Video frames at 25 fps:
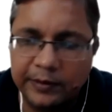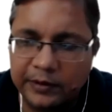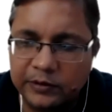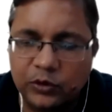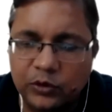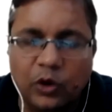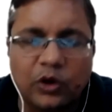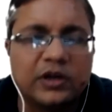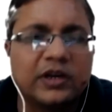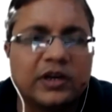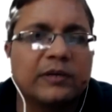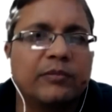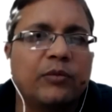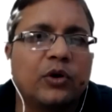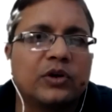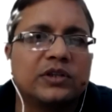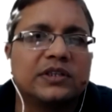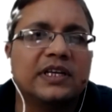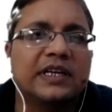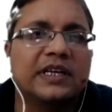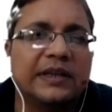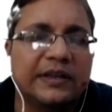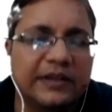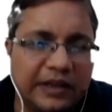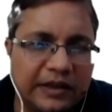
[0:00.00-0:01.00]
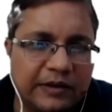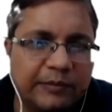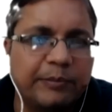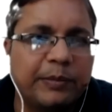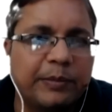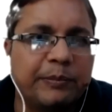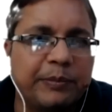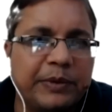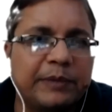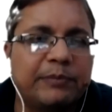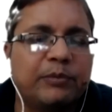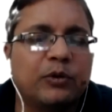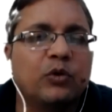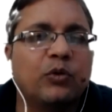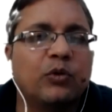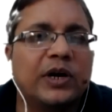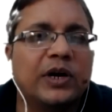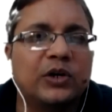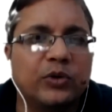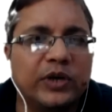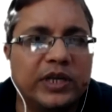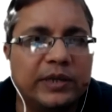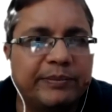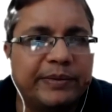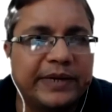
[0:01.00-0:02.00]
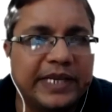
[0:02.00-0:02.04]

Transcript: talk about the people who are doing